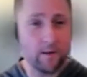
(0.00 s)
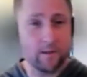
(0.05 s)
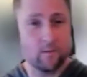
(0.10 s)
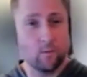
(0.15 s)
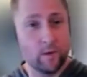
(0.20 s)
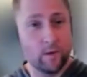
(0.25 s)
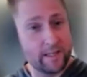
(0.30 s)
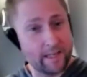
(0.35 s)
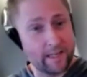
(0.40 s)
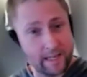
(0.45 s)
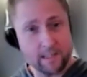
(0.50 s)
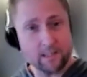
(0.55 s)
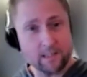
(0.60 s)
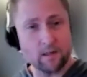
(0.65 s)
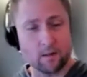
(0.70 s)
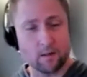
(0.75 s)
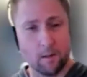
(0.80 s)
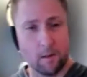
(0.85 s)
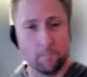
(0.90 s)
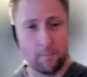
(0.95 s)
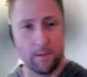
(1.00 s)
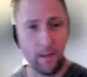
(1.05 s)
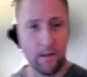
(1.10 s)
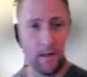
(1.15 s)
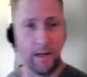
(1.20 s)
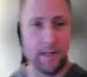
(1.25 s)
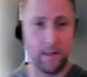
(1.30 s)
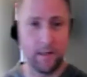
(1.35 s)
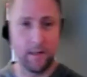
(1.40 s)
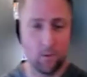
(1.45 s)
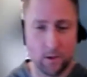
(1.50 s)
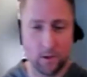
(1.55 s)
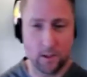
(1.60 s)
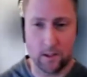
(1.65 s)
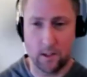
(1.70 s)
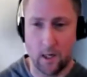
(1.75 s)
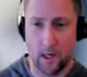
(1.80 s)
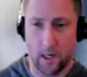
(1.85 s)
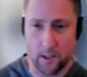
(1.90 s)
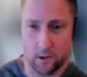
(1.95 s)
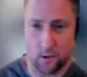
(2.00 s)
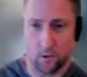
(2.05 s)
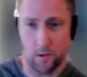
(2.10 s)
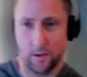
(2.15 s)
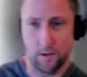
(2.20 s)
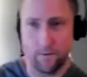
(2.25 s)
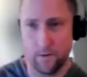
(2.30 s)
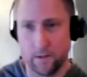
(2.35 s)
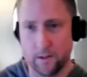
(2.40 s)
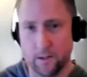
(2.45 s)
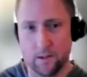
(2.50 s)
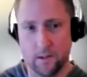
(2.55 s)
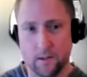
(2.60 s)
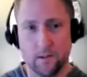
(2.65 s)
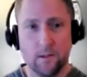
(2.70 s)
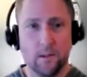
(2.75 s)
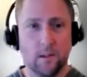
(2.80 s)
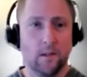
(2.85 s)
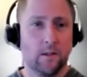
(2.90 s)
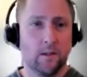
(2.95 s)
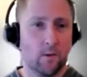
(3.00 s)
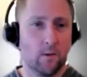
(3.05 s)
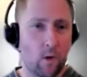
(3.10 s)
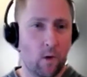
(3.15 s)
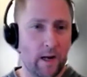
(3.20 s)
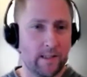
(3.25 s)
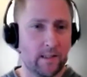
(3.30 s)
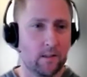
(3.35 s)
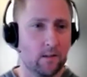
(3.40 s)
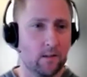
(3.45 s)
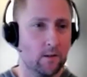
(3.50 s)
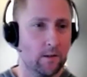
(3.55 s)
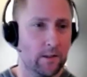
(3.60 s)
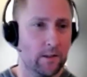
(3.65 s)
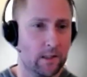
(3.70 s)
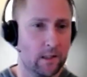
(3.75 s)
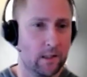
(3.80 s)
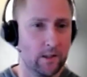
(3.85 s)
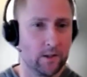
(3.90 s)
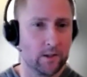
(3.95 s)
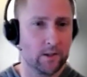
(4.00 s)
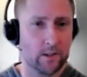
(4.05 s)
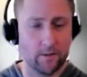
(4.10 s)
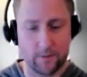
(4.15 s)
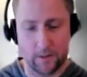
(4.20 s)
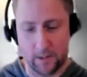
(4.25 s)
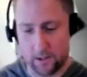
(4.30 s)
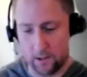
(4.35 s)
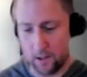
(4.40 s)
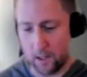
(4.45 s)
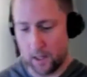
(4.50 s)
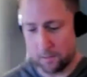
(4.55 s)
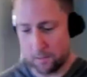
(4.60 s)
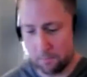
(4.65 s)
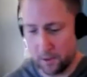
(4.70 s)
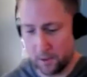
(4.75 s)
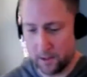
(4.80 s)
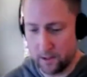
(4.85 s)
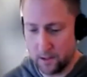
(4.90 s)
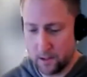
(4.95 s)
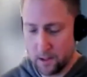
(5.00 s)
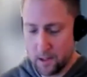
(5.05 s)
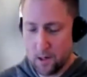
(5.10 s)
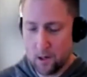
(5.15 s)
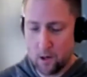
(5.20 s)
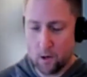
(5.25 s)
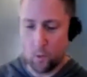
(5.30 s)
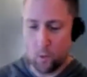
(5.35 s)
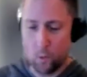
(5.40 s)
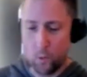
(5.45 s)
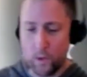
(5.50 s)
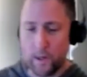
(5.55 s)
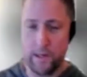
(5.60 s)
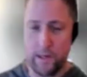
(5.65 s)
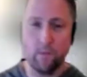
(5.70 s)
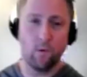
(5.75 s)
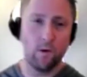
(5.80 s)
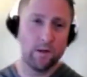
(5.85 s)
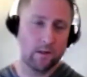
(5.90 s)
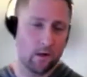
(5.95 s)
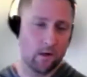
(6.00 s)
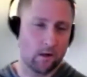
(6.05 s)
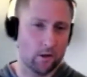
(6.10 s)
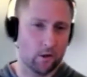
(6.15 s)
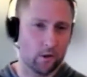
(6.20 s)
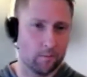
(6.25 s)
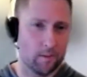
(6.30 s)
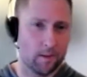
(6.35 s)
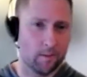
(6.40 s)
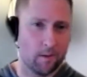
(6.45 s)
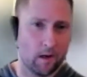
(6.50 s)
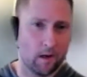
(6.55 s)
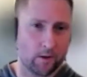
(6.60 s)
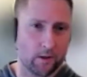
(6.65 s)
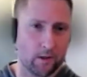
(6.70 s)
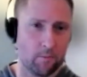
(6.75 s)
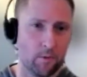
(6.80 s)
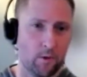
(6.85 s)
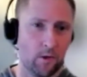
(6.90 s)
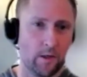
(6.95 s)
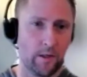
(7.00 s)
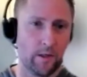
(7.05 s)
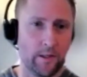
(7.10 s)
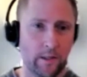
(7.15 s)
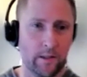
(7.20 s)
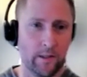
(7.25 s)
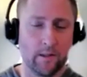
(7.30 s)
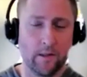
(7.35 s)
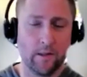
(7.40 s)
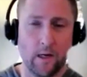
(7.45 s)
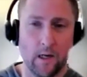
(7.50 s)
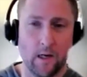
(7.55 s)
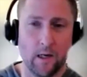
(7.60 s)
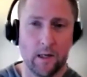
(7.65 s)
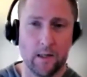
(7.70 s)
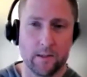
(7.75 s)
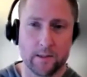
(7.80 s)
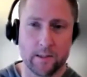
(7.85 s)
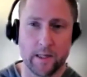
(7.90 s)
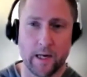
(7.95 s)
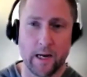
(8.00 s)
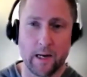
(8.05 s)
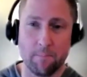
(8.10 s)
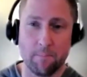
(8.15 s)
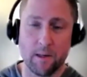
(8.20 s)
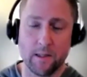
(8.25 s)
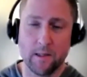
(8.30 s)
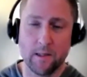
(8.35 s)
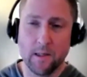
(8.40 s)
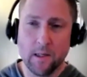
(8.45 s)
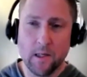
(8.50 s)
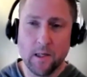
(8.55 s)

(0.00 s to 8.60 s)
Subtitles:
we can't talk about beer and or scotch or even the white or the clear stuff that you like, but we want to talk a little bit about community today. But